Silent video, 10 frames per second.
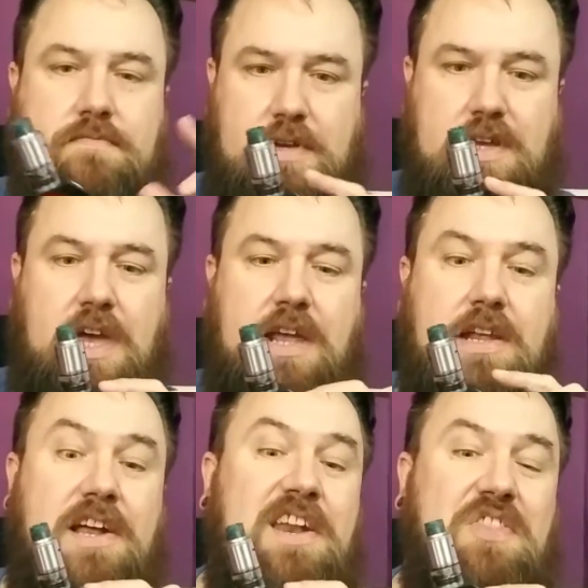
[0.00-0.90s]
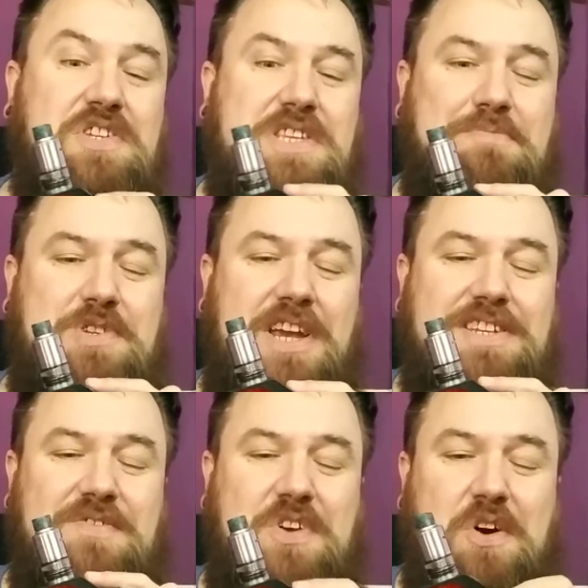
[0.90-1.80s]
Again, another
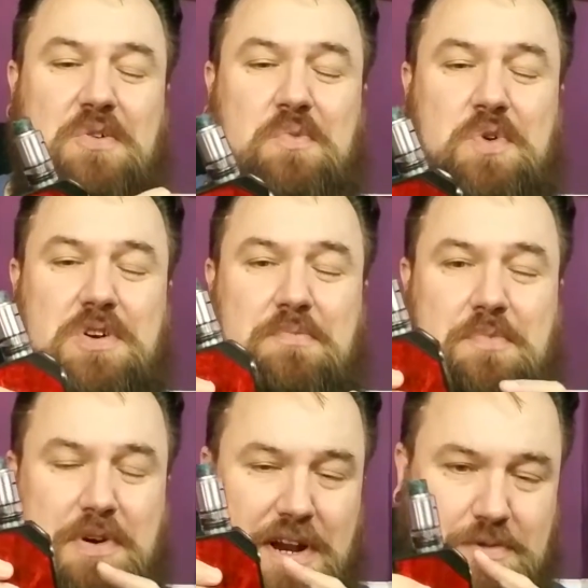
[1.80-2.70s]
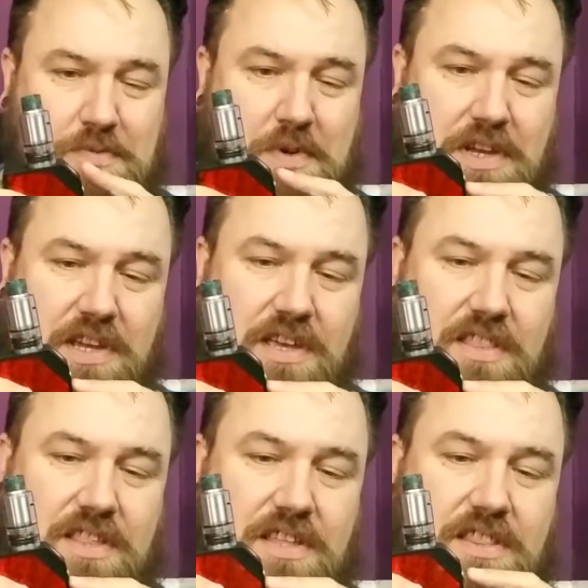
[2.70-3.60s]
subjective con would perhaps be
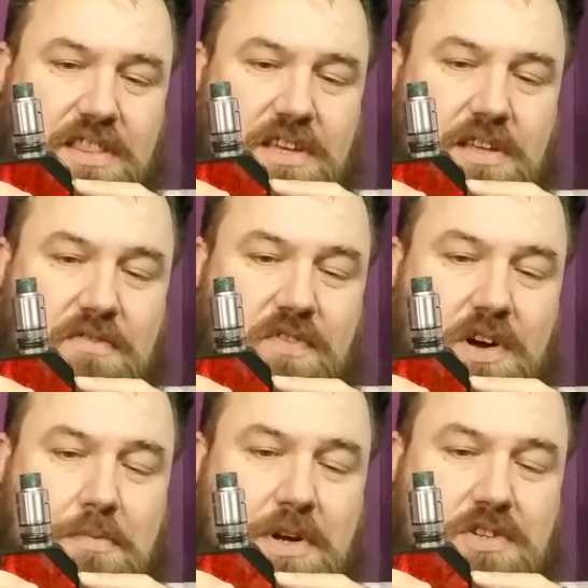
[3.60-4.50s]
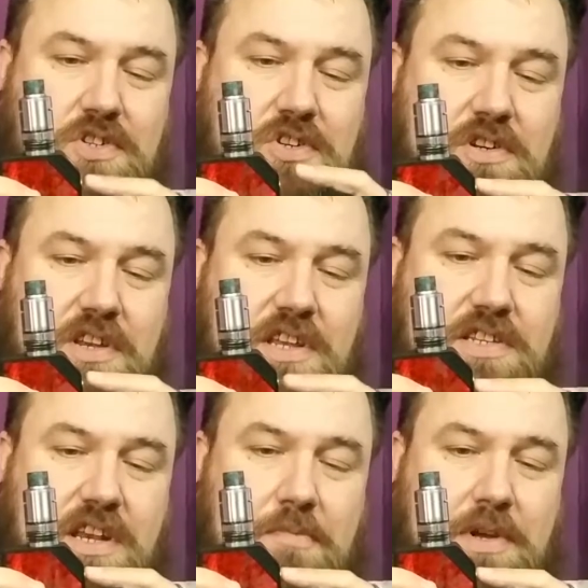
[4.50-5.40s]
that the fire button should,
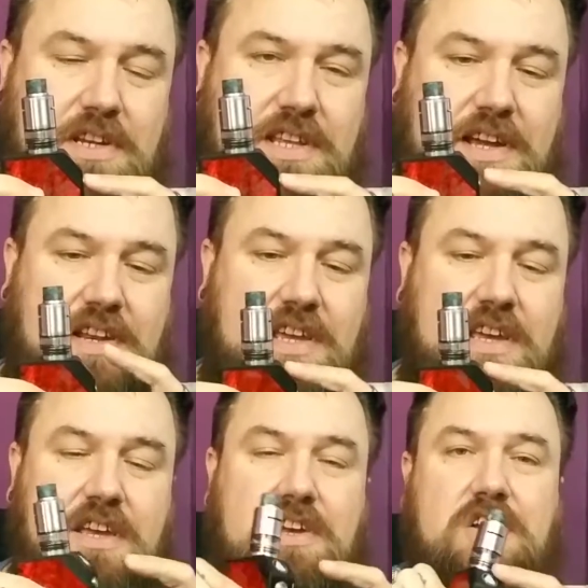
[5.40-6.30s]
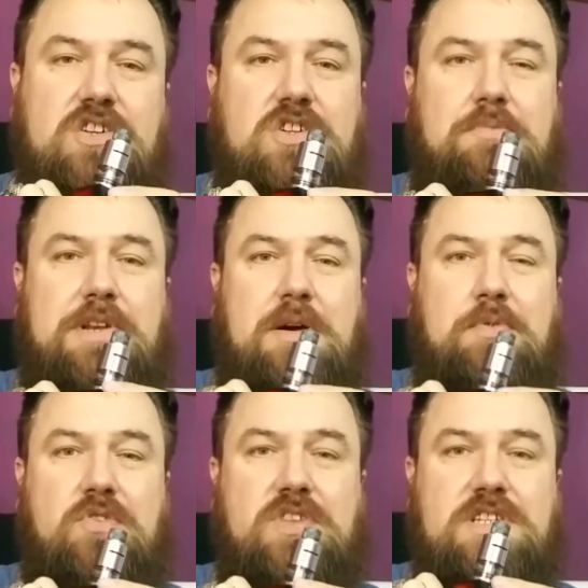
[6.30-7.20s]
instead of being down here, should have been up
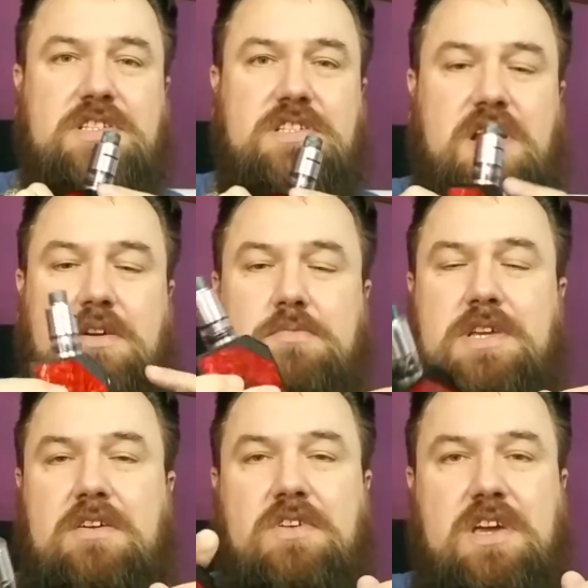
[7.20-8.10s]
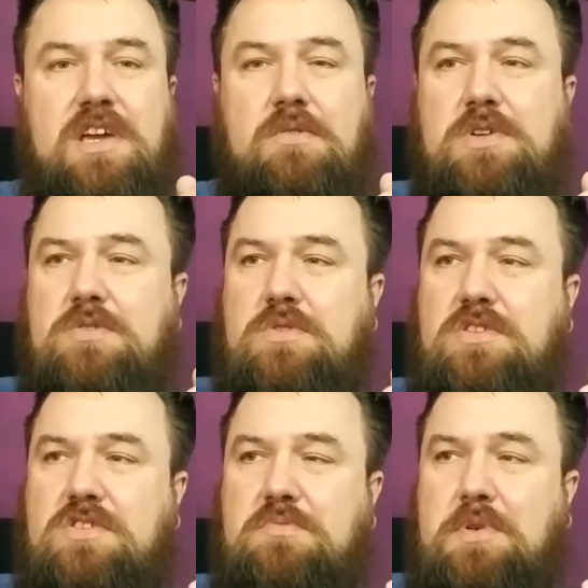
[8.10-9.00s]
on this sloped area here, which would have
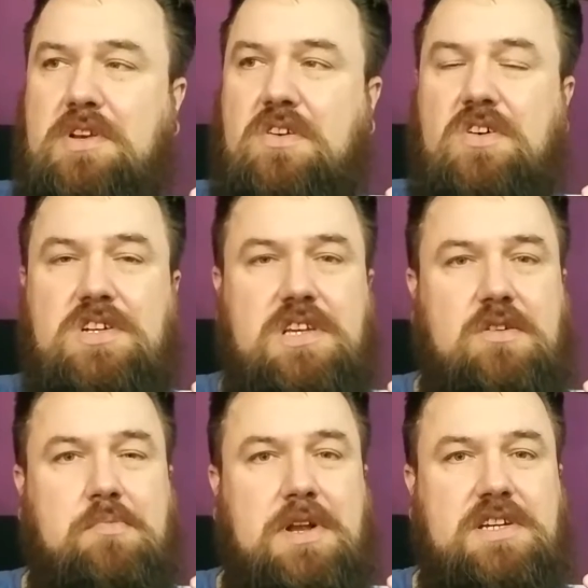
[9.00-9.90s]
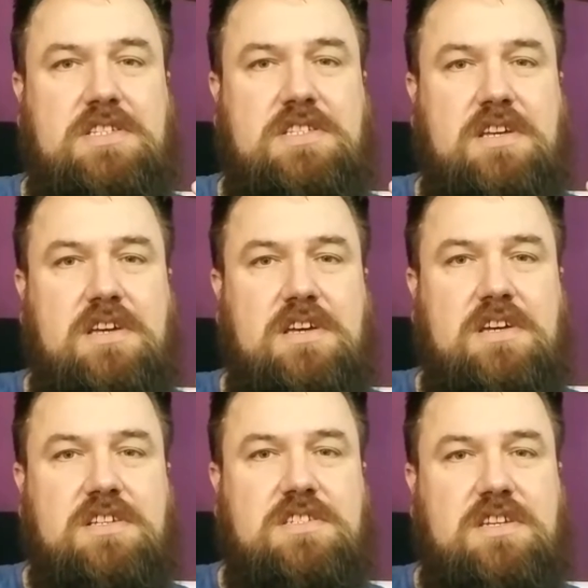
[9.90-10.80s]
just been an ideal place
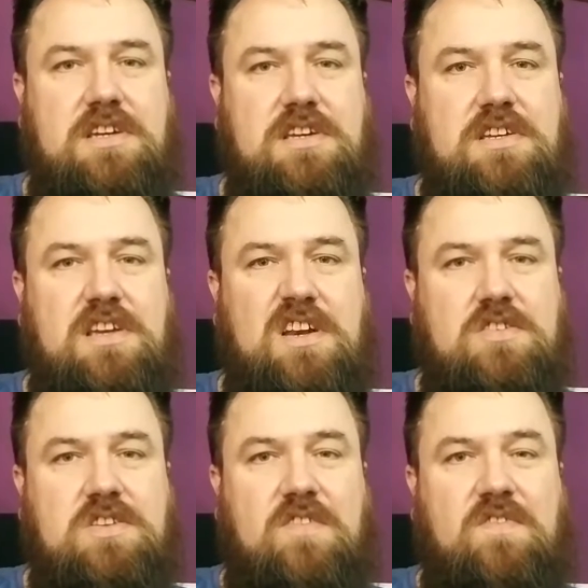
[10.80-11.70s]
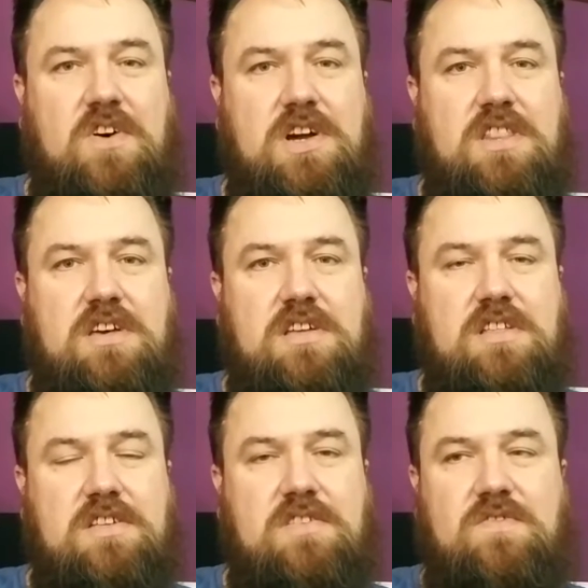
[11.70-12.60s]
to, you know, to fire
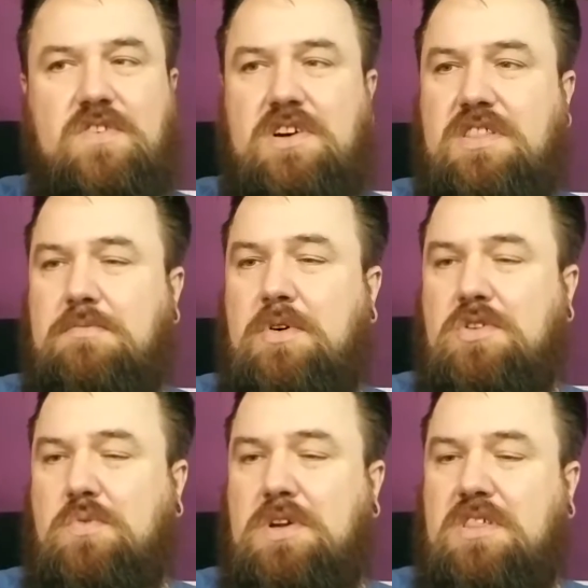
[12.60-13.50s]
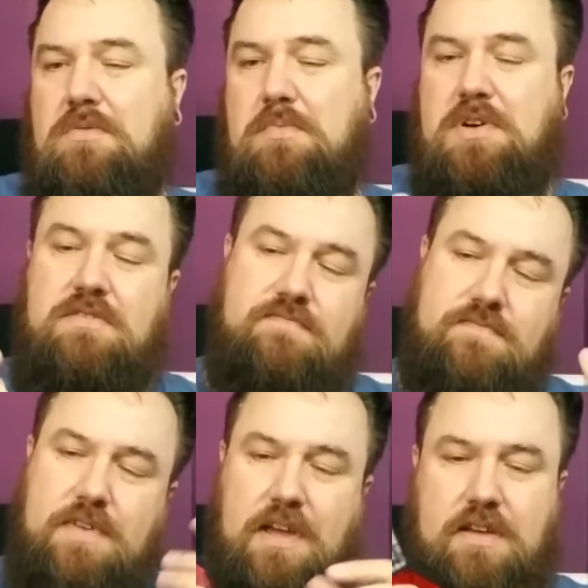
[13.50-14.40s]
the mod with. But
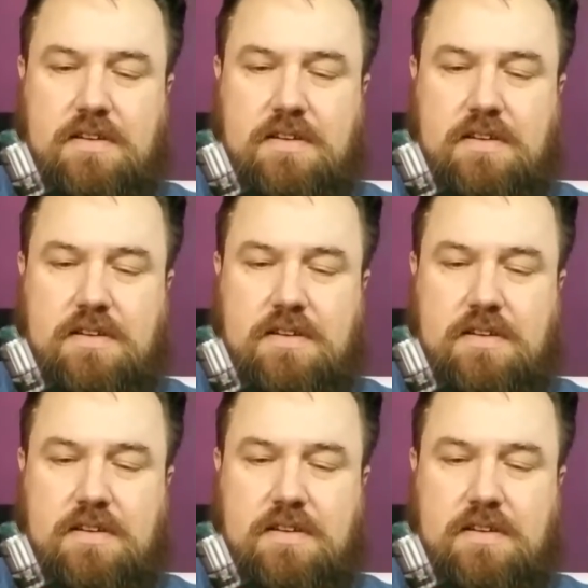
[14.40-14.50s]
hey,